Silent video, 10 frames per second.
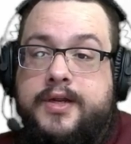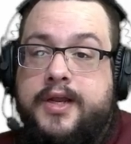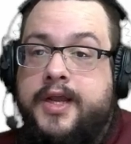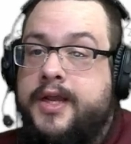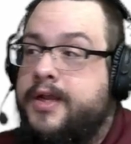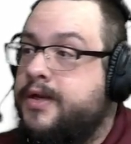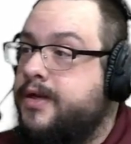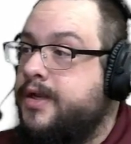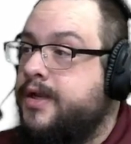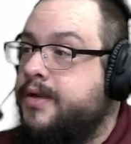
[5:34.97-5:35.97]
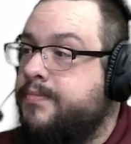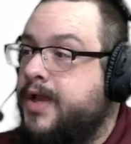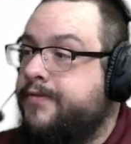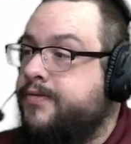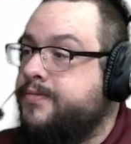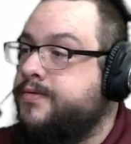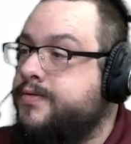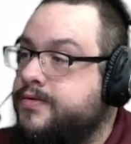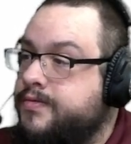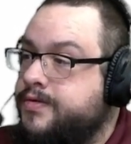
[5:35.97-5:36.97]
And in platform
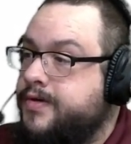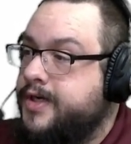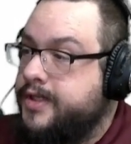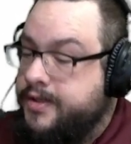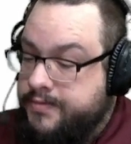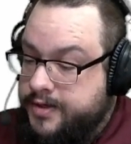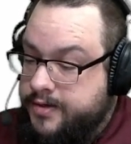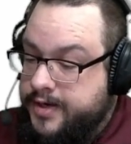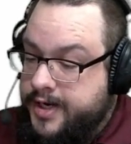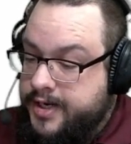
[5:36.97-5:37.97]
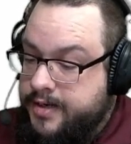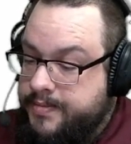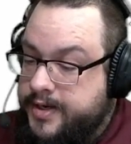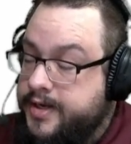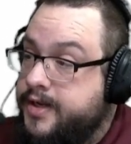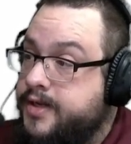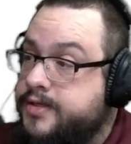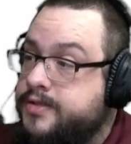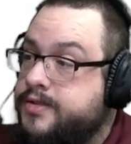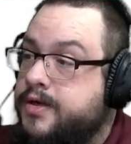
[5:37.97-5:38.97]
tools, once we're connected, we're gonna go to A D B
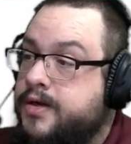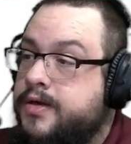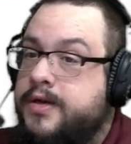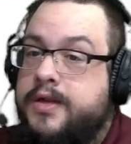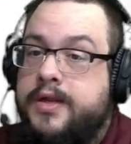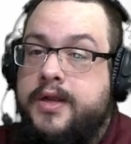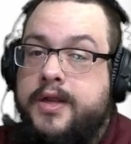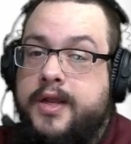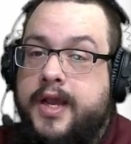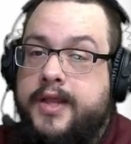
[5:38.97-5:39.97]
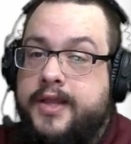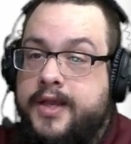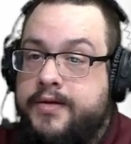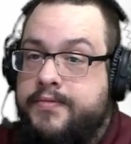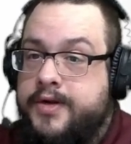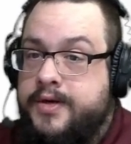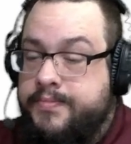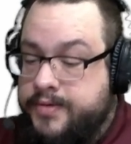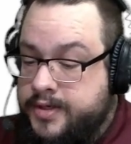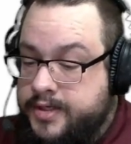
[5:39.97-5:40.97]
install, and then we're gonna
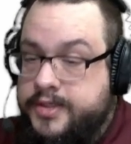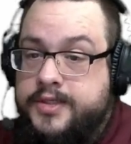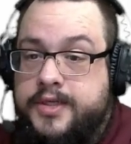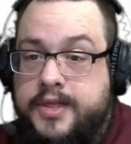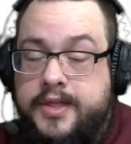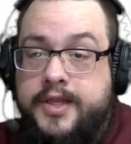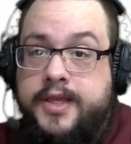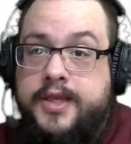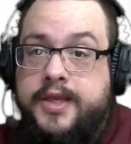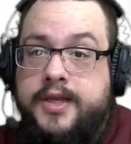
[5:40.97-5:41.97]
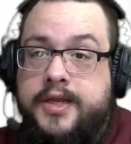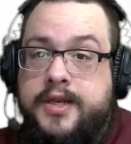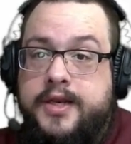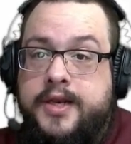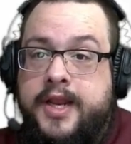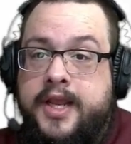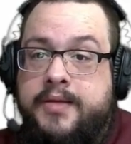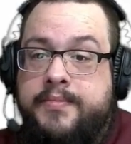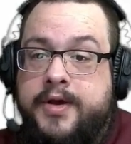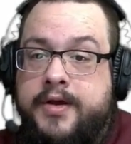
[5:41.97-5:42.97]
put the
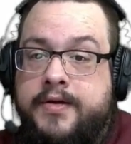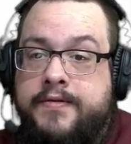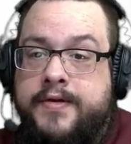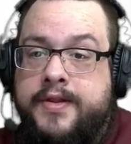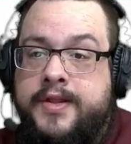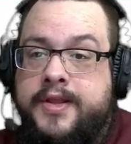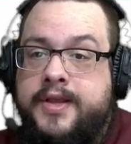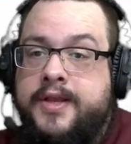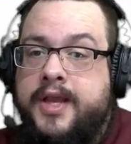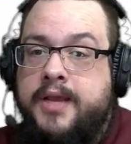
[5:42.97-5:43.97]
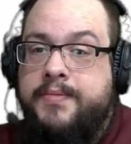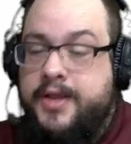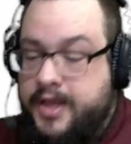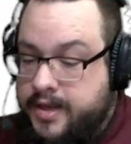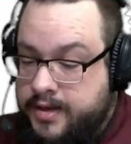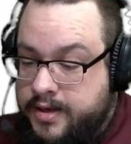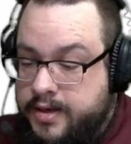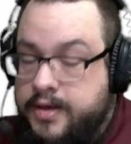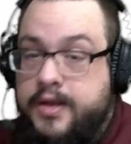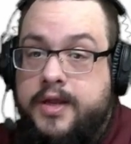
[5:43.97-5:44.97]
name of the A P K,
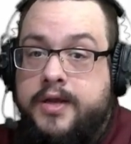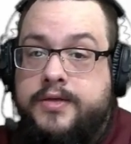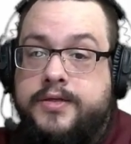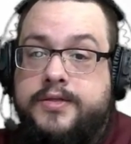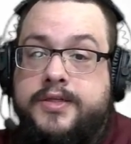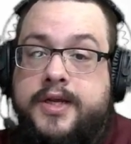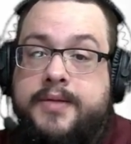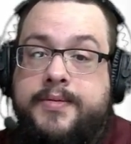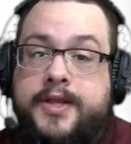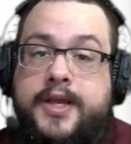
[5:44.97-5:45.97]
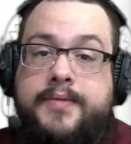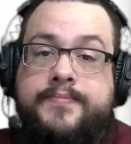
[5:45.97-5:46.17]
Alto's dot A P K.